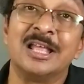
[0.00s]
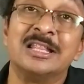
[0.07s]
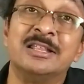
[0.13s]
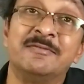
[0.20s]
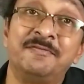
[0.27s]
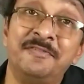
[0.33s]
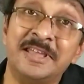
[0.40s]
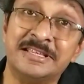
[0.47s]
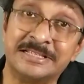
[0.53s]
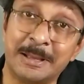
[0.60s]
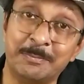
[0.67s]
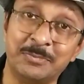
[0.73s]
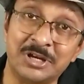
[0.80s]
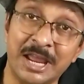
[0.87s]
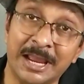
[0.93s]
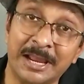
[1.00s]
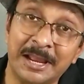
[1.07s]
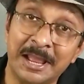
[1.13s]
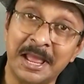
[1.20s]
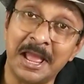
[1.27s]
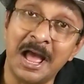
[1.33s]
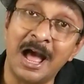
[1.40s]
the face-up
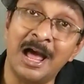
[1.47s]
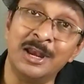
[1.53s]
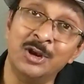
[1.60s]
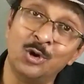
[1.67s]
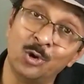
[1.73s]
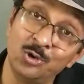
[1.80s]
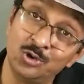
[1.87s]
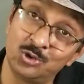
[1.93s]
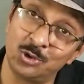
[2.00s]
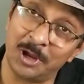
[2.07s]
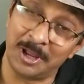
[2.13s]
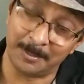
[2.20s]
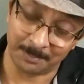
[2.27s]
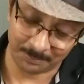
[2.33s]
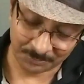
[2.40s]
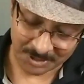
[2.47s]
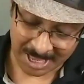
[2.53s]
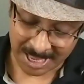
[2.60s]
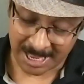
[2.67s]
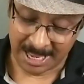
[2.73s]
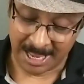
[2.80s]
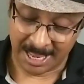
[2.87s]
deck, unknown to him.
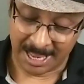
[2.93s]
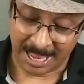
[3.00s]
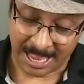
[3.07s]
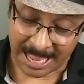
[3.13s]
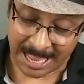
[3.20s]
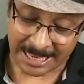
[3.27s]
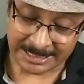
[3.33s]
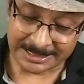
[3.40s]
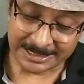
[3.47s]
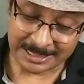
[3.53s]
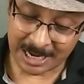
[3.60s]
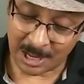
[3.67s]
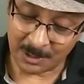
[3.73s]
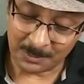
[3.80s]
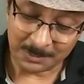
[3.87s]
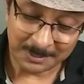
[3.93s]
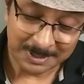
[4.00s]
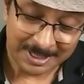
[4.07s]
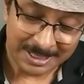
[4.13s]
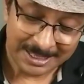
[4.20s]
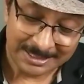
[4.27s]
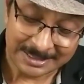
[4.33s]
And now
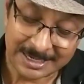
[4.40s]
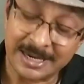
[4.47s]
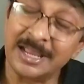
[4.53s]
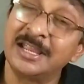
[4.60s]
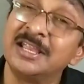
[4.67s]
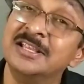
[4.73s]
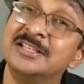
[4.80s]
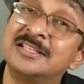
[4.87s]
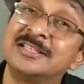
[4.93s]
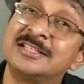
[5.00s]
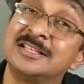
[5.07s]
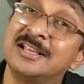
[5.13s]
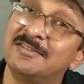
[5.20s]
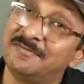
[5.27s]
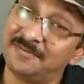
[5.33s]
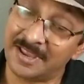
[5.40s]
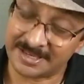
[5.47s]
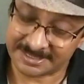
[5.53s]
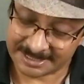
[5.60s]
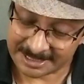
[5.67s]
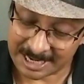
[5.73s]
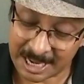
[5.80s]
the deck is
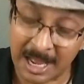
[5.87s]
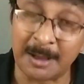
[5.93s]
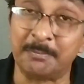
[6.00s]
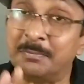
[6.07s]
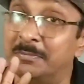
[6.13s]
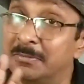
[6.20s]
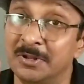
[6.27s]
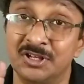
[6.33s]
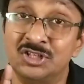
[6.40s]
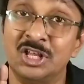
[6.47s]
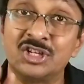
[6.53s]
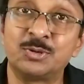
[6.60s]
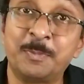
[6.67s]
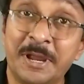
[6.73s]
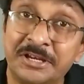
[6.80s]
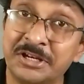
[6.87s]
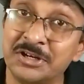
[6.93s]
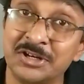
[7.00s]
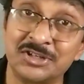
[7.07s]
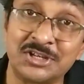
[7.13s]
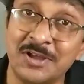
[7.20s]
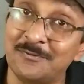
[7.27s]
facing up. The
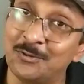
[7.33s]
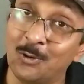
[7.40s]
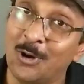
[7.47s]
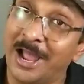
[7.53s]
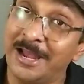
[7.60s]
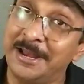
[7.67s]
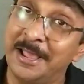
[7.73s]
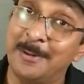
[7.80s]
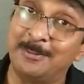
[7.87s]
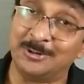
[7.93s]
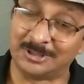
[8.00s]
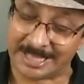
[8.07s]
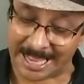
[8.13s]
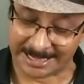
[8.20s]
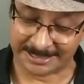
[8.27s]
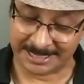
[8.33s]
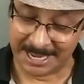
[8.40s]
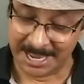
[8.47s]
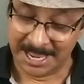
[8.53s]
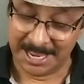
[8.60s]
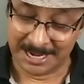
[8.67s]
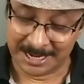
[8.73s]
spectators have no idea about that.
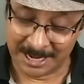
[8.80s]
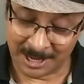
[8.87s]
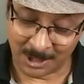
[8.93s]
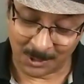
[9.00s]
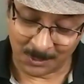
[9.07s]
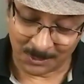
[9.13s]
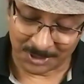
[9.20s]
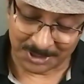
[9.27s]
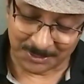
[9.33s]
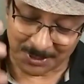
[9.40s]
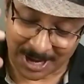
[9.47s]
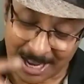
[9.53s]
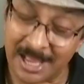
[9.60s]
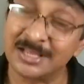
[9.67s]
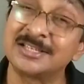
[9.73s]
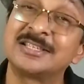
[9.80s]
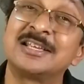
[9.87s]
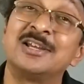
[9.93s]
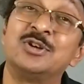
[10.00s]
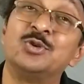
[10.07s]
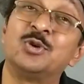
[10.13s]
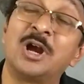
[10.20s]
Now you
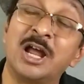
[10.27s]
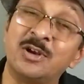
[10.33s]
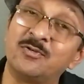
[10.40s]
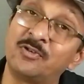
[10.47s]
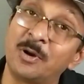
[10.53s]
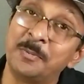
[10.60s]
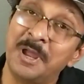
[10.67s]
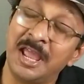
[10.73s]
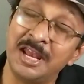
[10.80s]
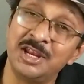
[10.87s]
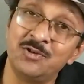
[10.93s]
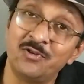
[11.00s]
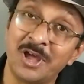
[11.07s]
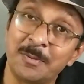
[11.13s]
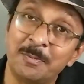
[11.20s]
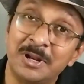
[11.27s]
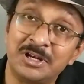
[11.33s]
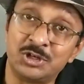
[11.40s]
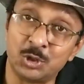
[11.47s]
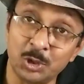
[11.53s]
ask to cut from anywhere, but